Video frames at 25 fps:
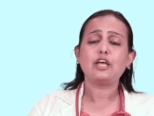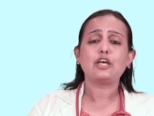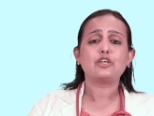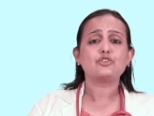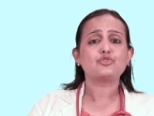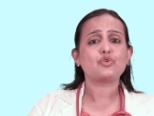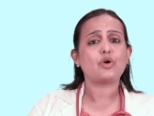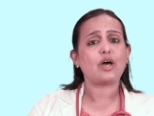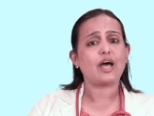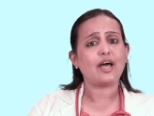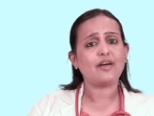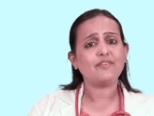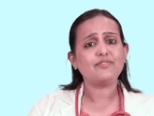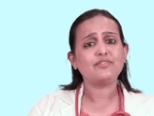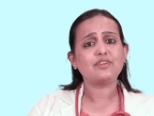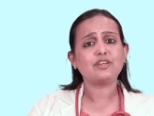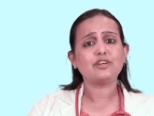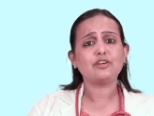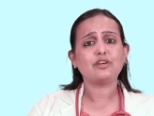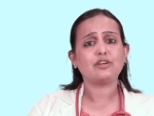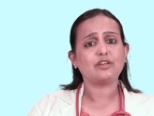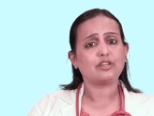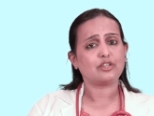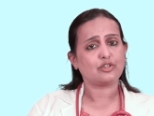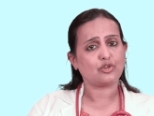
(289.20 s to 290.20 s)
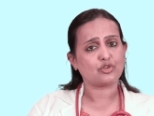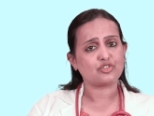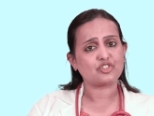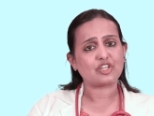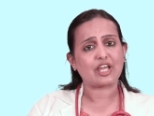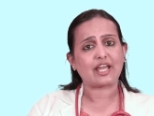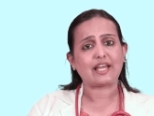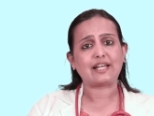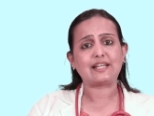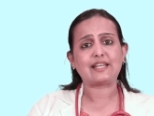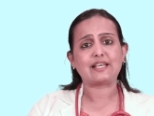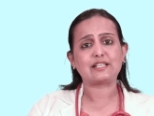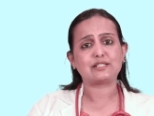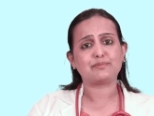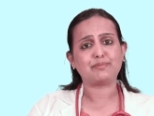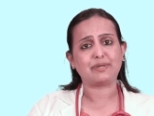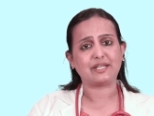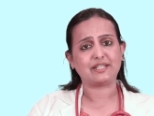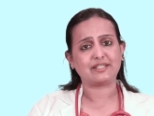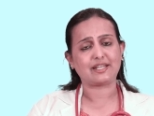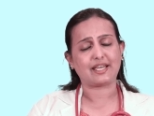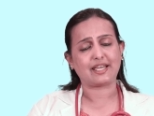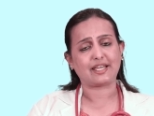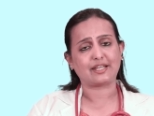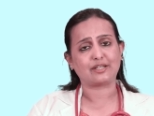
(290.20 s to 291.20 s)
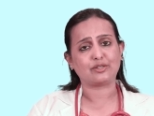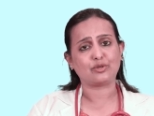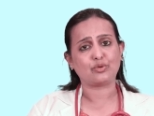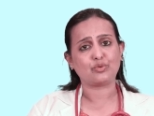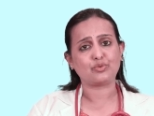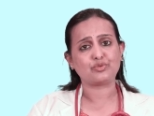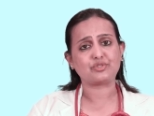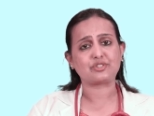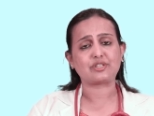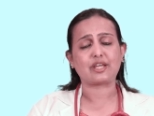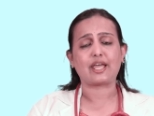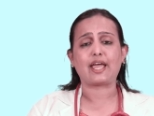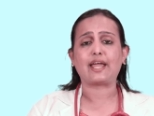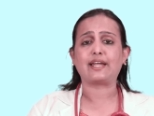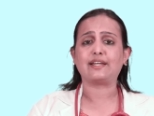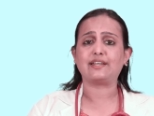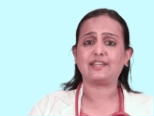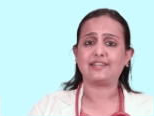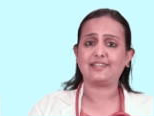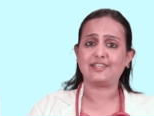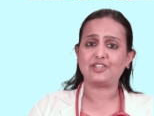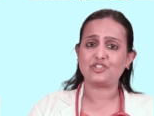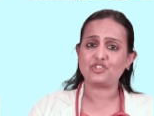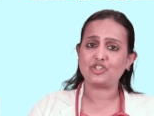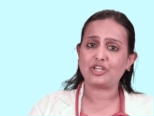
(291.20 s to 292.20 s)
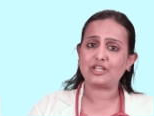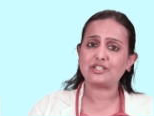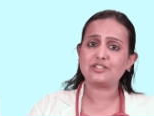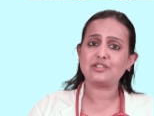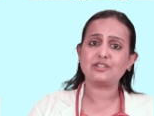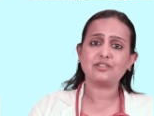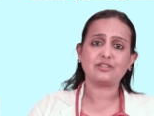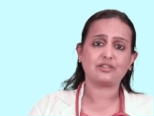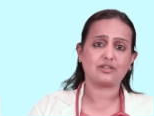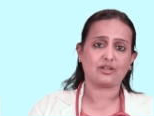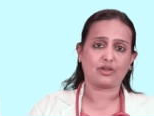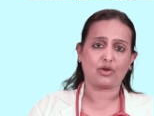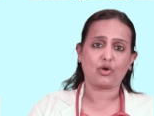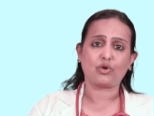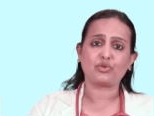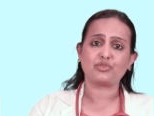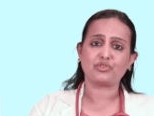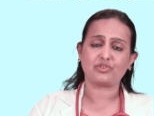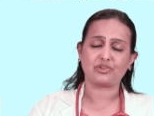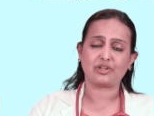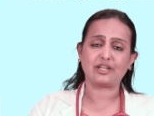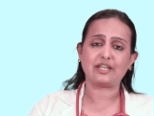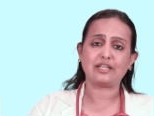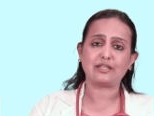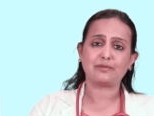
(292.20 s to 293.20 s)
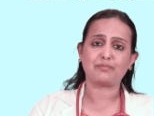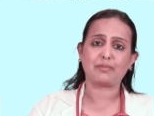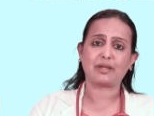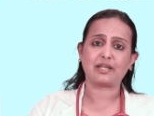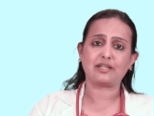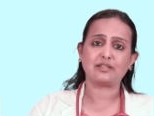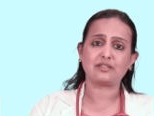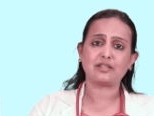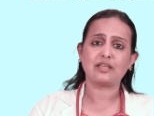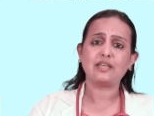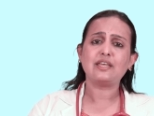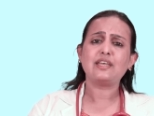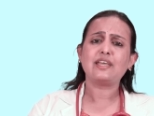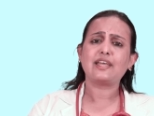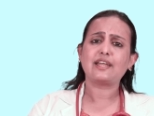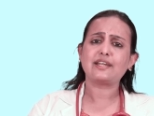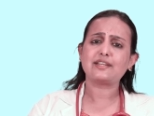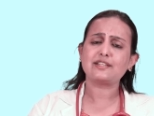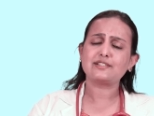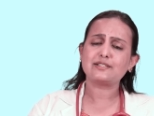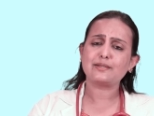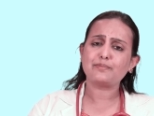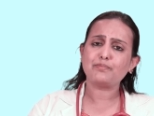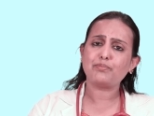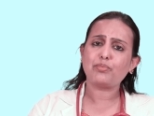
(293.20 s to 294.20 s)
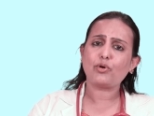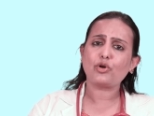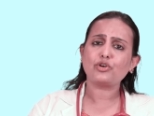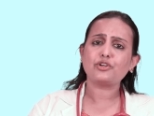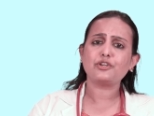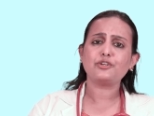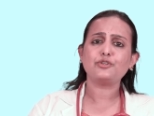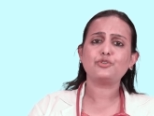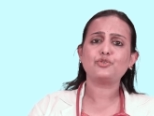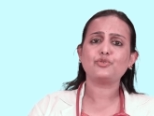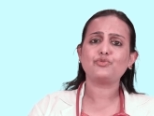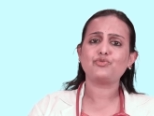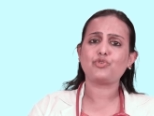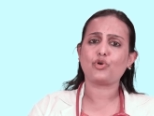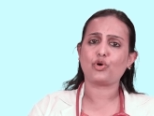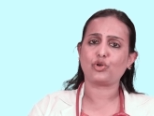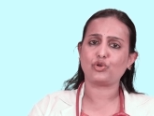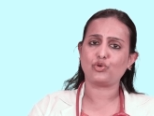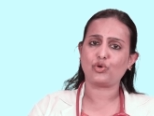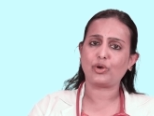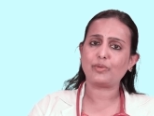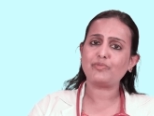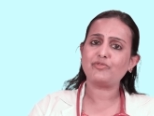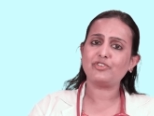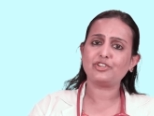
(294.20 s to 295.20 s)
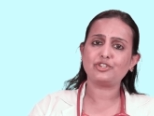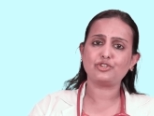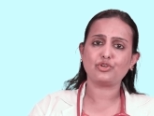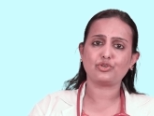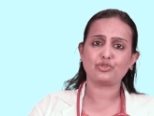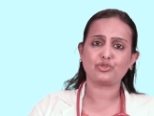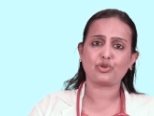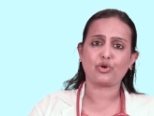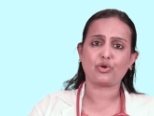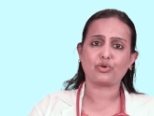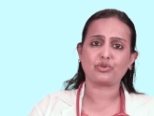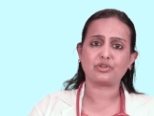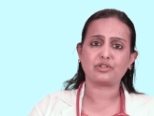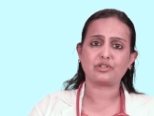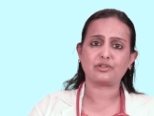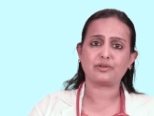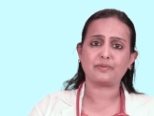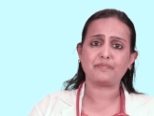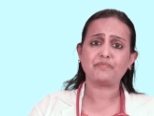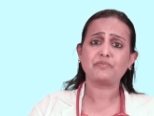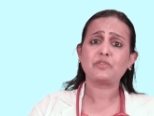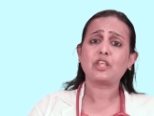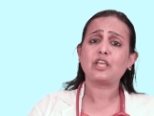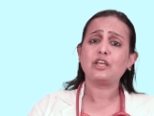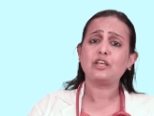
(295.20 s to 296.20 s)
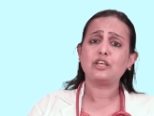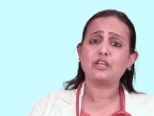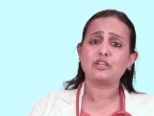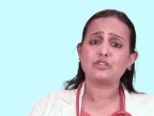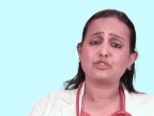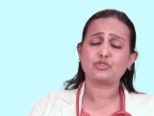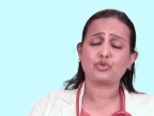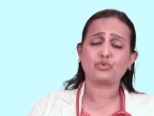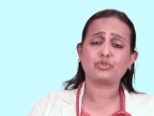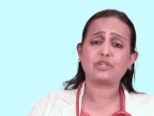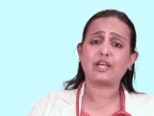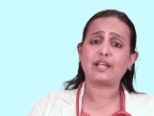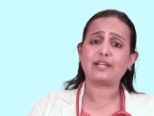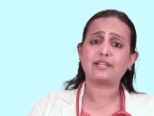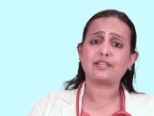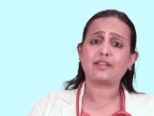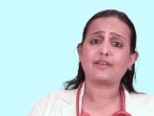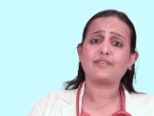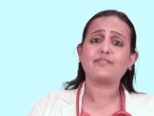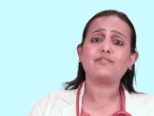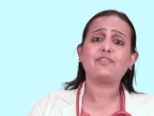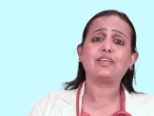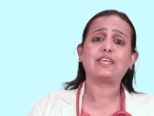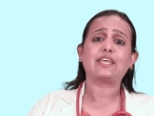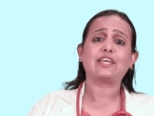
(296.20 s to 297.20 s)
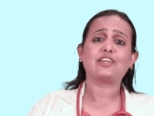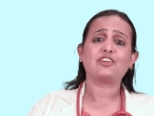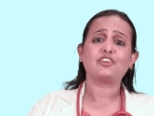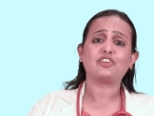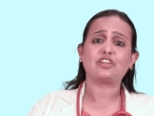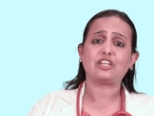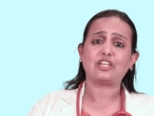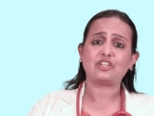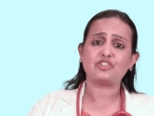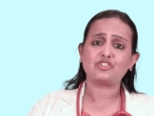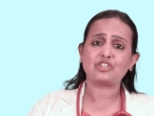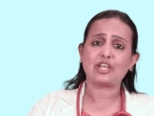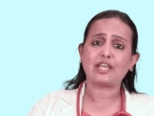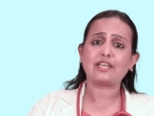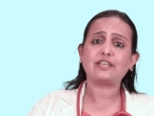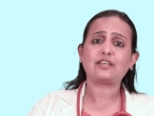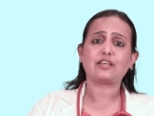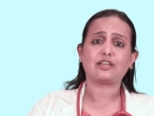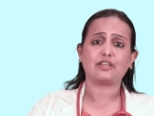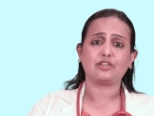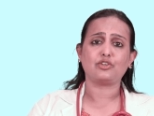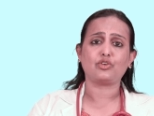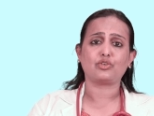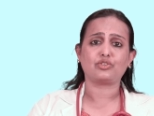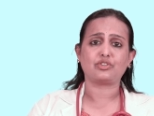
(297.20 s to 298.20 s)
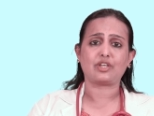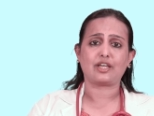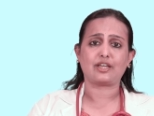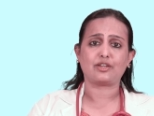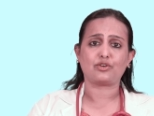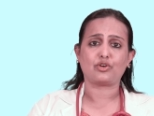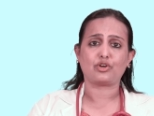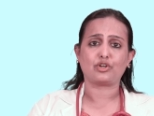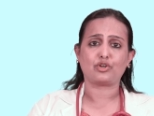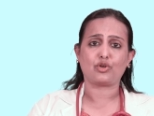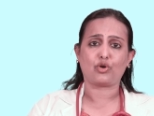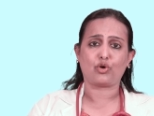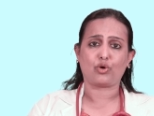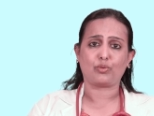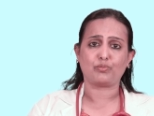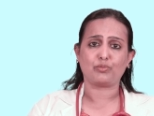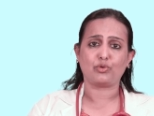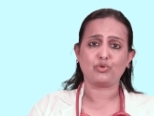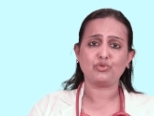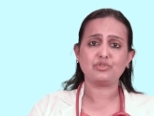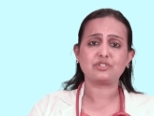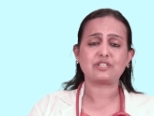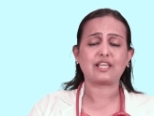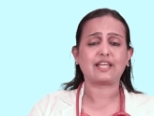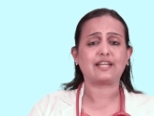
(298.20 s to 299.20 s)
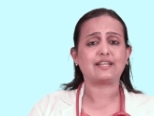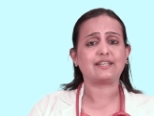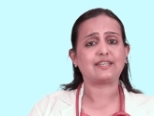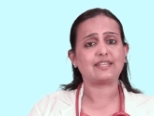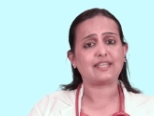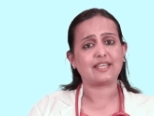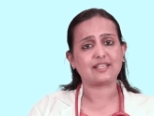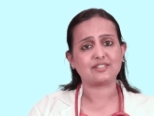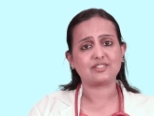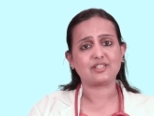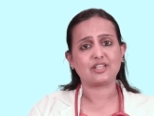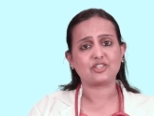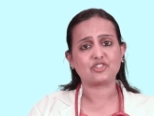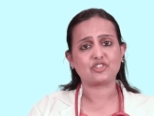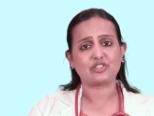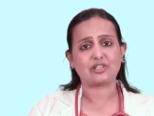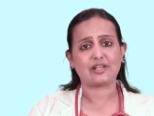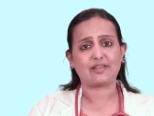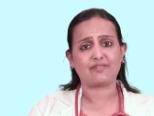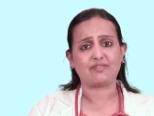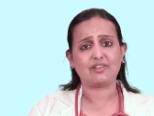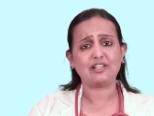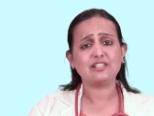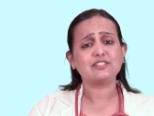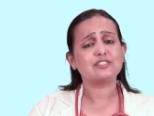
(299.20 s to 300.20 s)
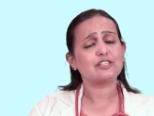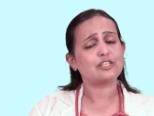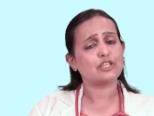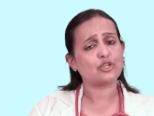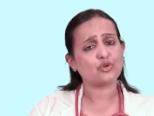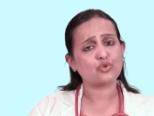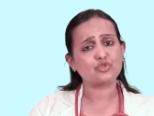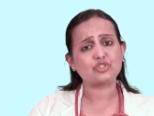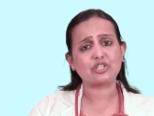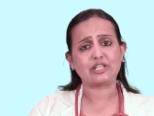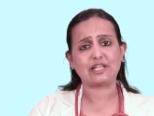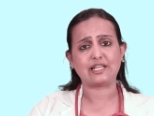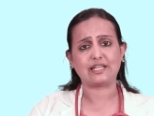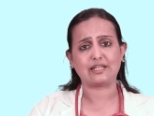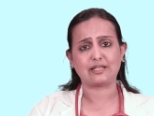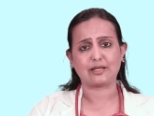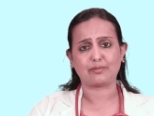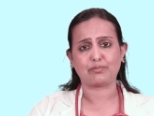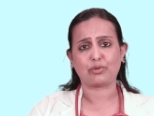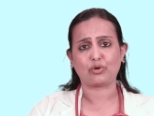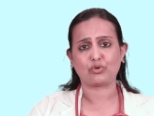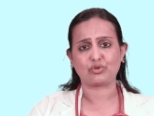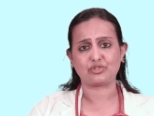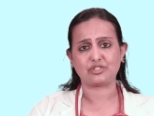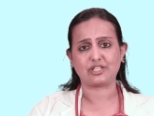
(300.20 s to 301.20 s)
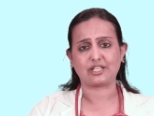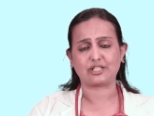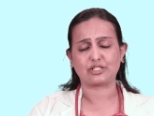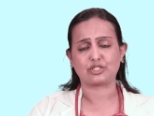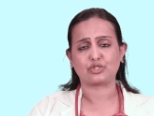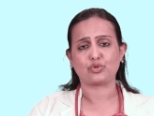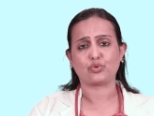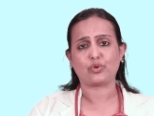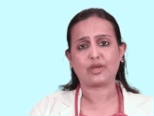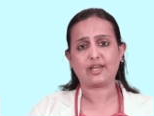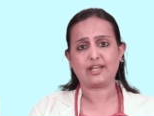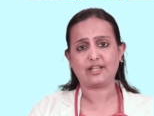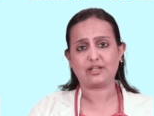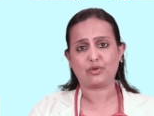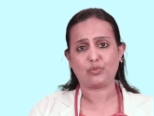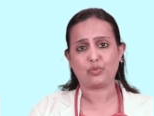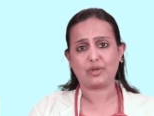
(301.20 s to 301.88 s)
So after your child has been diagnosed and initiated on treatment, it is important to follow up with your doctor so that we can recheck your thyroid hormones and TSH levels, usually in about 6 to 8